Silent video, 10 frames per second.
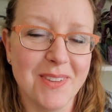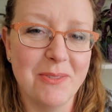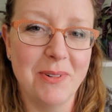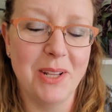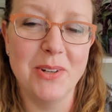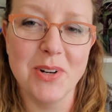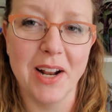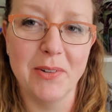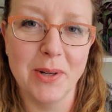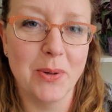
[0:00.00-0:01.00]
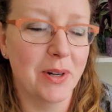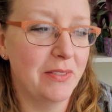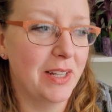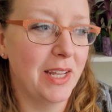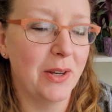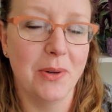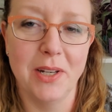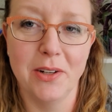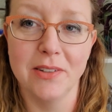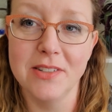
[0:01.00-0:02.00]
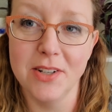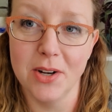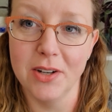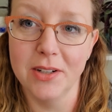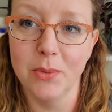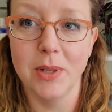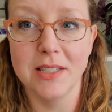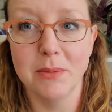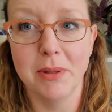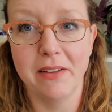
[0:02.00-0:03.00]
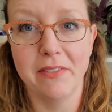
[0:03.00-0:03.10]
when you try to record a video and your dog wants to play